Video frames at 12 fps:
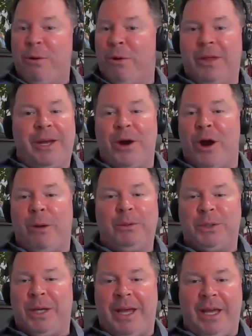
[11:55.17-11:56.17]
or that
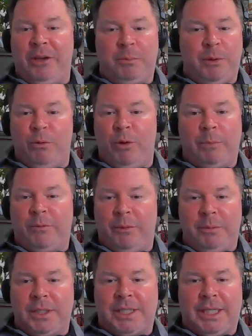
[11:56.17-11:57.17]
garbage can has been ripped
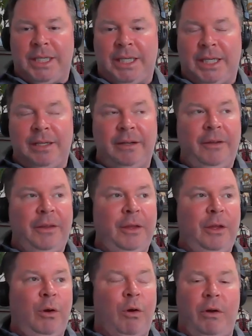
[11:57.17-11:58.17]
from the scene
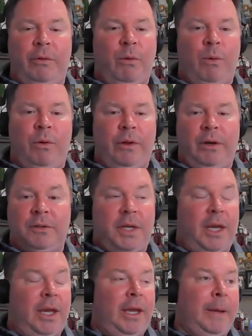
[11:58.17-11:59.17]
or or
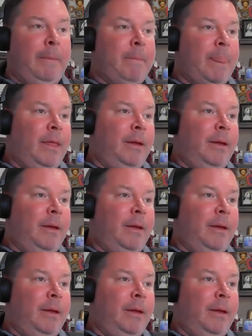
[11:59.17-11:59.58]
there's a